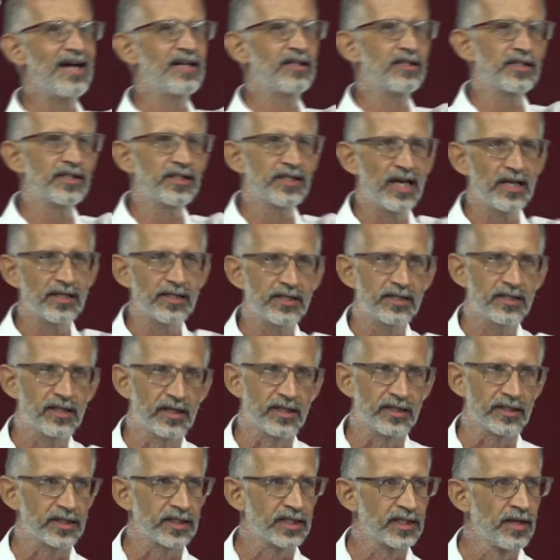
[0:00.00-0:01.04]

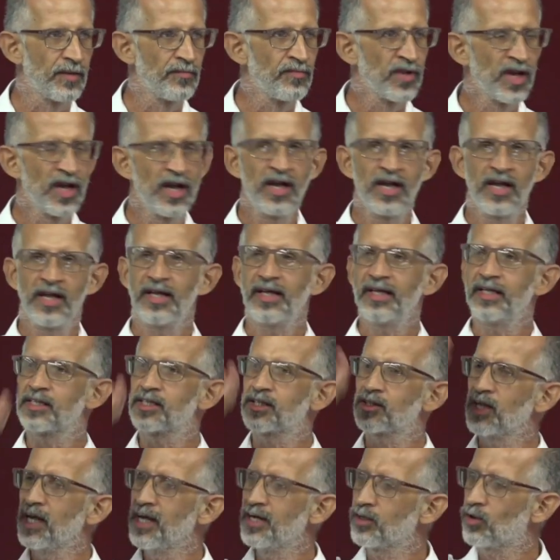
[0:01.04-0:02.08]
ancestors
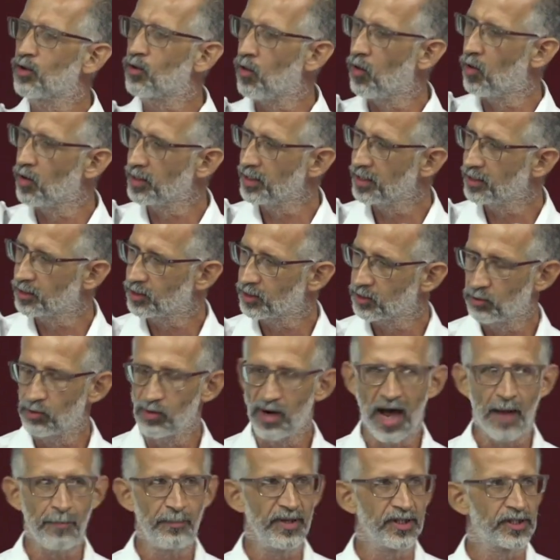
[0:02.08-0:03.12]
is encoded
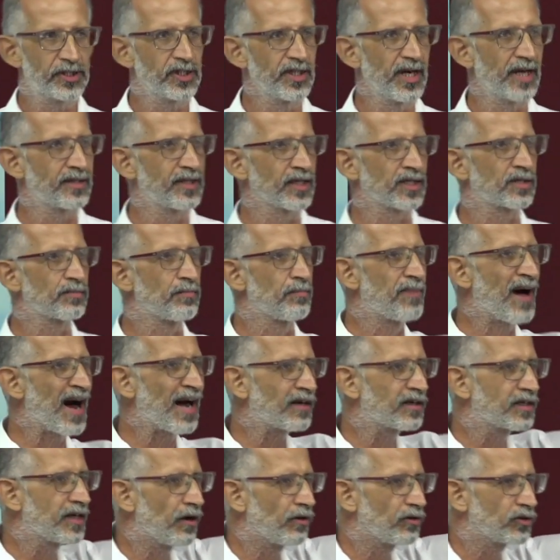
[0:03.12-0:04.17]
through epigenetics
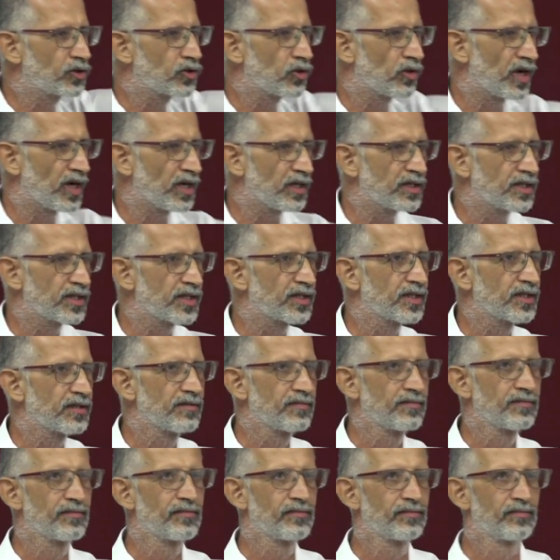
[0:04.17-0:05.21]
back down to us?
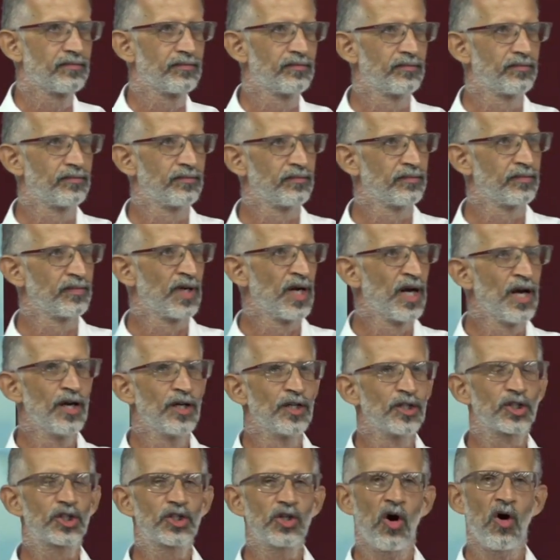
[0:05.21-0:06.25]

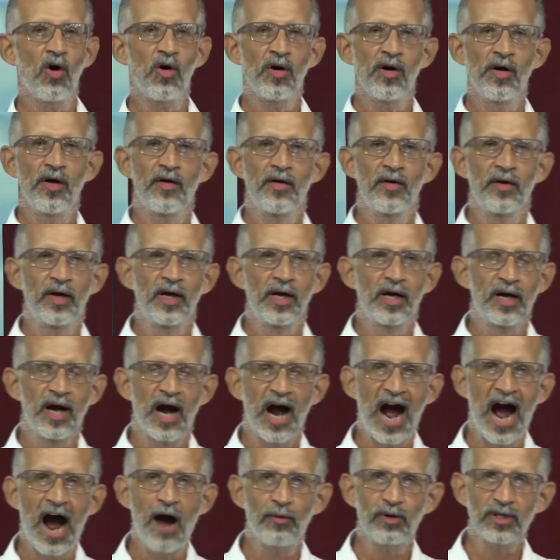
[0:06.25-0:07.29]
So,
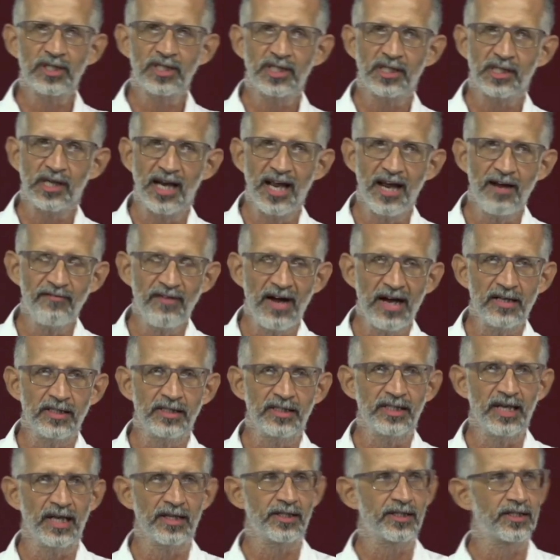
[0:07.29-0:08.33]
our slave
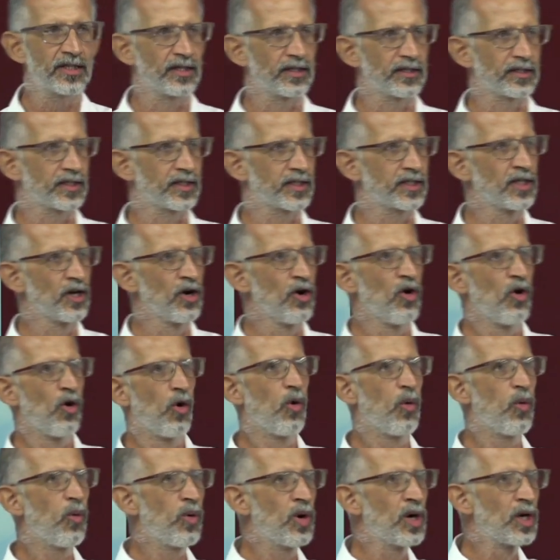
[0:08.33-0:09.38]
ancestors
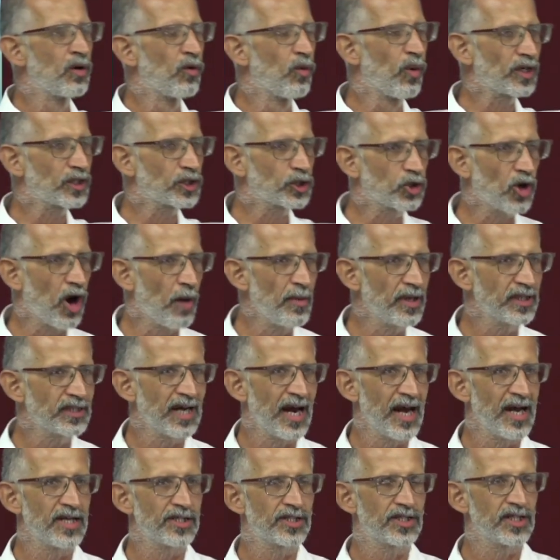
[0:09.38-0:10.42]
who were
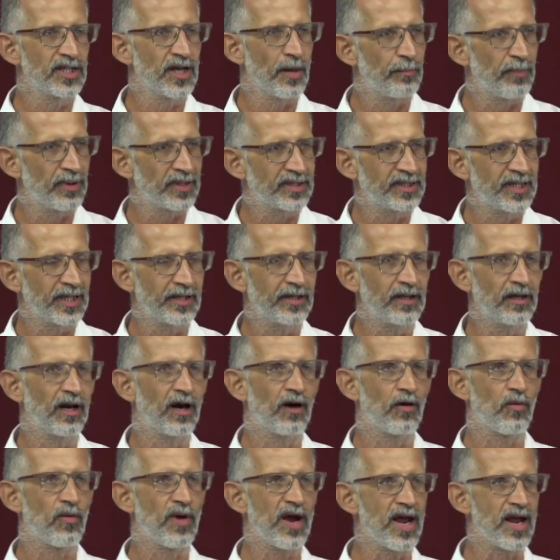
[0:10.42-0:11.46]
traumatized in a
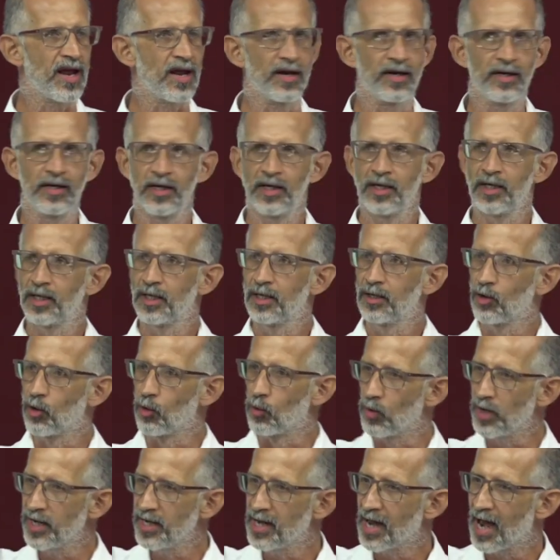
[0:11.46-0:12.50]
particular way,
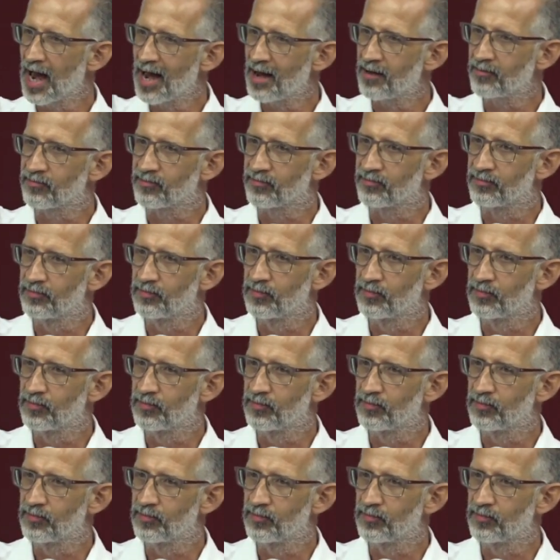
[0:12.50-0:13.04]
we have